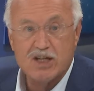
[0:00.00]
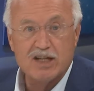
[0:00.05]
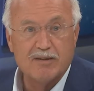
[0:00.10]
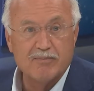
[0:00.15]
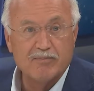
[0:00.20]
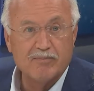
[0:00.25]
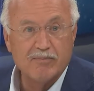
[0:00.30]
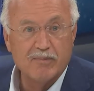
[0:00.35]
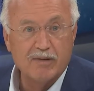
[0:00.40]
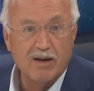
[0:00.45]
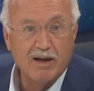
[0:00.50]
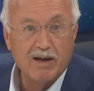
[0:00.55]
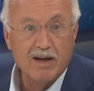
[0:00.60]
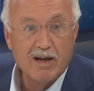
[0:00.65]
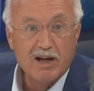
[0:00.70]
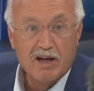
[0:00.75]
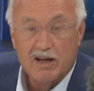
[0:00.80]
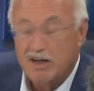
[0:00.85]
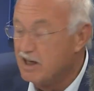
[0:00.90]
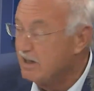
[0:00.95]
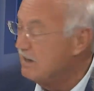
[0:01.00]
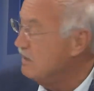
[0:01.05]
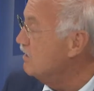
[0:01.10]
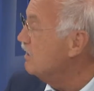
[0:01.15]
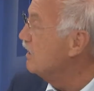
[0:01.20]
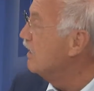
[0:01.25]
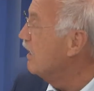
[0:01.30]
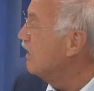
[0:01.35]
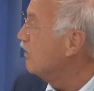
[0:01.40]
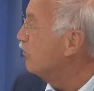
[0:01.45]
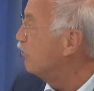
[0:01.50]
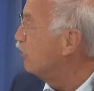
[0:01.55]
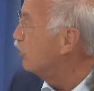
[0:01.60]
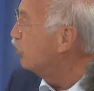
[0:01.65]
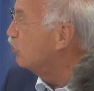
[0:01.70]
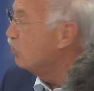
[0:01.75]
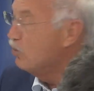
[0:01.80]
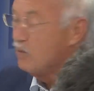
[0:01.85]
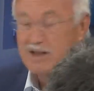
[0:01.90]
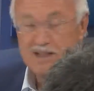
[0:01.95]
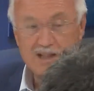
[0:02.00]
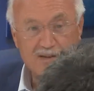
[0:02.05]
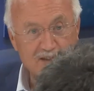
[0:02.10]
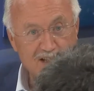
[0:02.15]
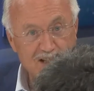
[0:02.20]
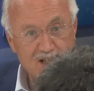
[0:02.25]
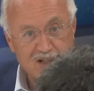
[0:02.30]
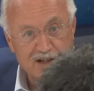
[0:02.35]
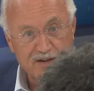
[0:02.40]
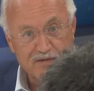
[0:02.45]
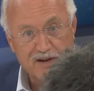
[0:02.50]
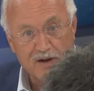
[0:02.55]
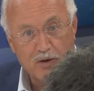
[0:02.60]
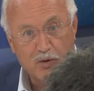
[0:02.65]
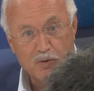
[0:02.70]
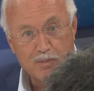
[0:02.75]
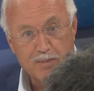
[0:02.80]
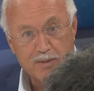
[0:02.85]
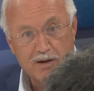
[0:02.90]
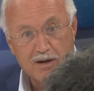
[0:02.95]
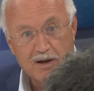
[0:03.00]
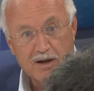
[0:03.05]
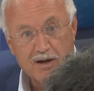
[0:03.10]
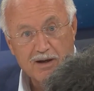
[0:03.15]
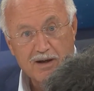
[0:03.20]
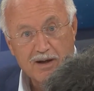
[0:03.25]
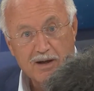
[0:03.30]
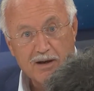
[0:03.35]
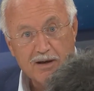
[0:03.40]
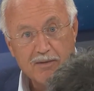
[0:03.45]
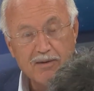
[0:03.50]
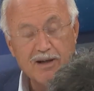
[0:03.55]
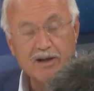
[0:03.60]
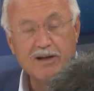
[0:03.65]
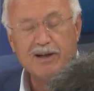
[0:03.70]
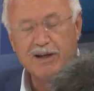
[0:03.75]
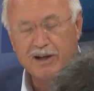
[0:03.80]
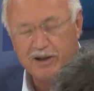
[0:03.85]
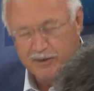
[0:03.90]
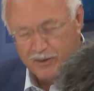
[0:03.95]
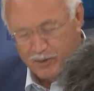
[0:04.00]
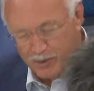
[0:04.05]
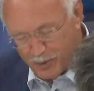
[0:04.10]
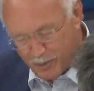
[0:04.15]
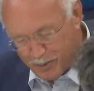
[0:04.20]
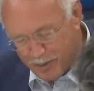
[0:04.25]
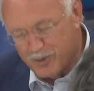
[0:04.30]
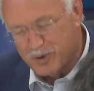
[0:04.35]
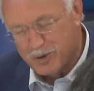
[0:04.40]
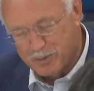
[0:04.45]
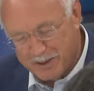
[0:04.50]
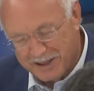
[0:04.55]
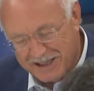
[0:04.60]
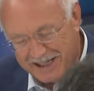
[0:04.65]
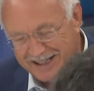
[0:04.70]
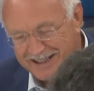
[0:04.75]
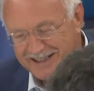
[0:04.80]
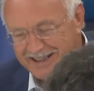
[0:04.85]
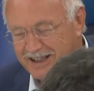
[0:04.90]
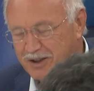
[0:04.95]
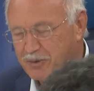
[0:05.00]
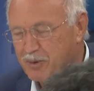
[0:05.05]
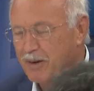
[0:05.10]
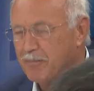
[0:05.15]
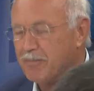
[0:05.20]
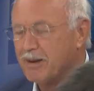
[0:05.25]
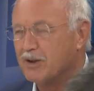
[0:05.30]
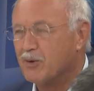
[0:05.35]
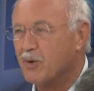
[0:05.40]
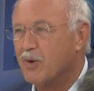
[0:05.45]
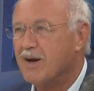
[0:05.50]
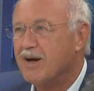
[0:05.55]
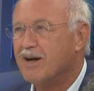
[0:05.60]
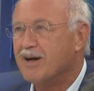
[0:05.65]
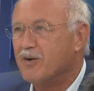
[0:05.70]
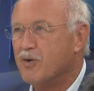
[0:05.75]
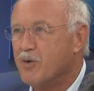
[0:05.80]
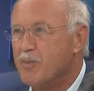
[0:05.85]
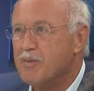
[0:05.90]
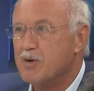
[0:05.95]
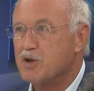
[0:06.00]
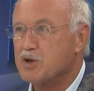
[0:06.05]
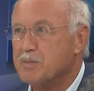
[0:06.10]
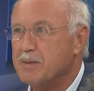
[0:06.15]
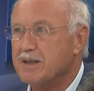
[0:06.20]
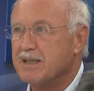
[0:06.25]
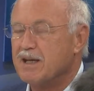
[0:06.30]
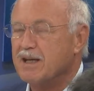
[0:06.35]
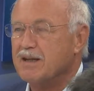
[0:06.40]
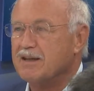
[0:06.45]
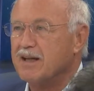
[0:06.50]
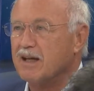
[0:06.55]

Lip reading: public network of hospitals, there's this evolution of the GHTs. So this is what we call the